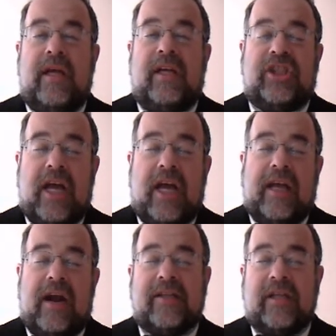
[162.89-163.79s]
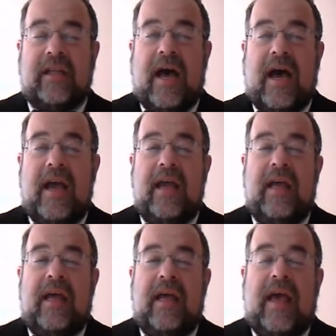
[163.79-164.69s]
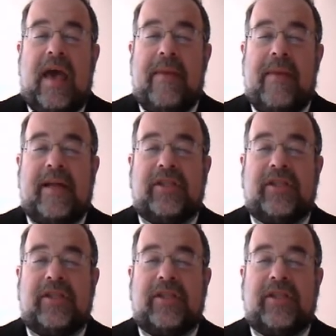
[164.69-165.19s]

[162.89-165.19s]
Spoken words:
Sheker is a lie, emet